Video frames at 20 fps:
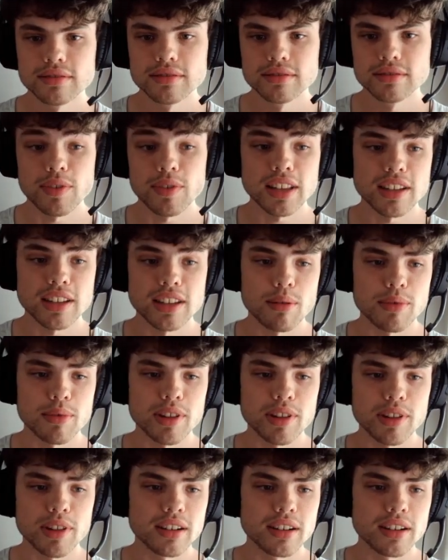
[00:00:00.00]
I've got the name of
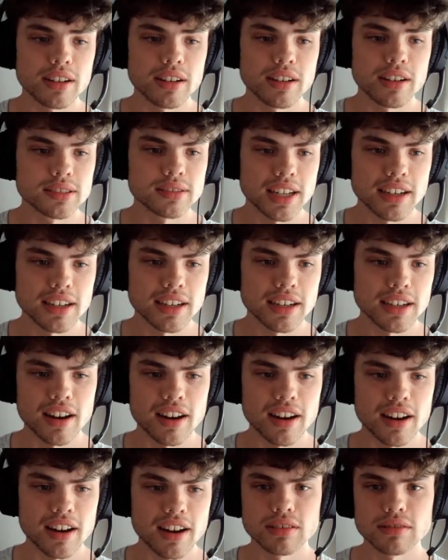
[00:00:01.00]
the card, it's like
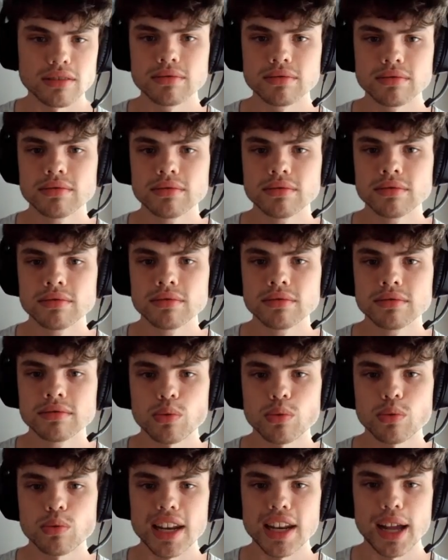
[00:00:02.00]

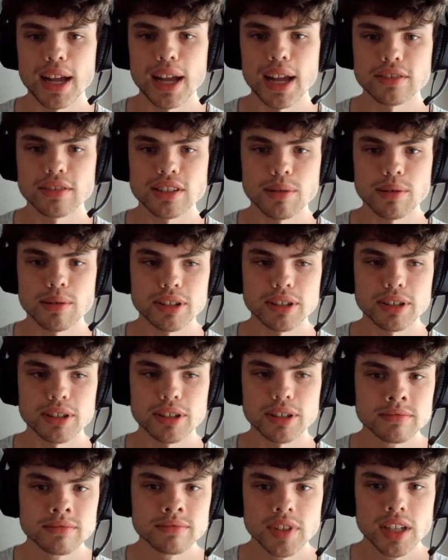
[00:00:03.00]
929th or something.
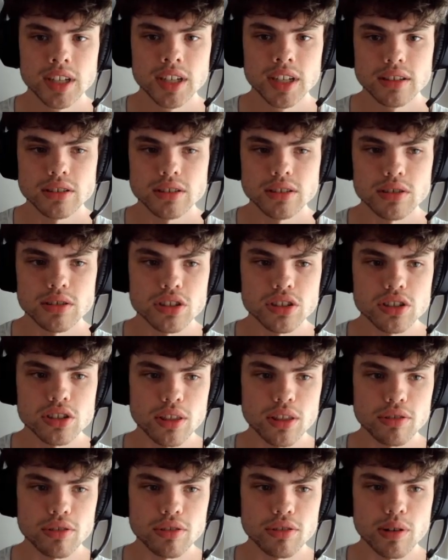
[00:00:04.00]
So he's just
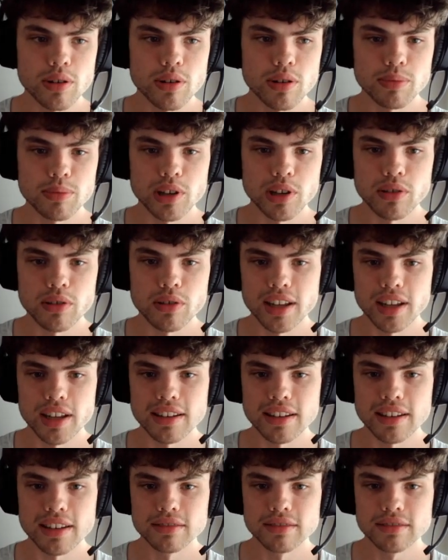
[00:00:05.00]
going to throw it to Bologna
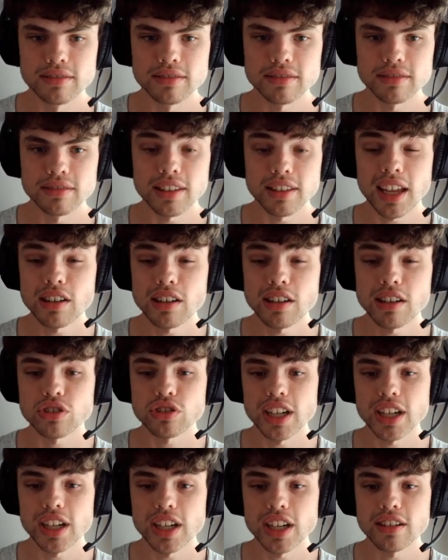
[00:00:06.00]
and then
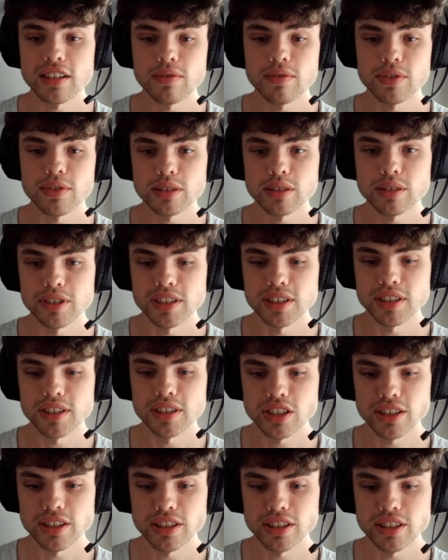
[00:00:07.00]
trade into the first Marines,
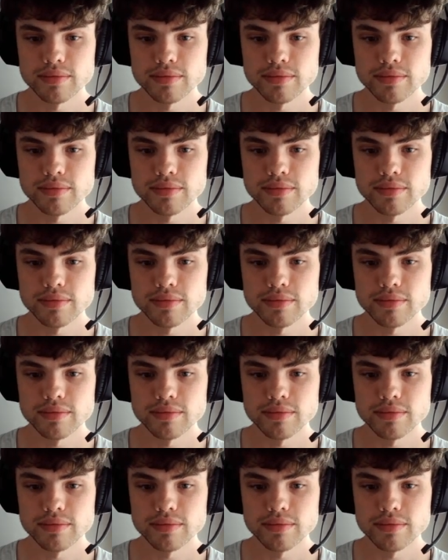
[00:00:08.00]
actually.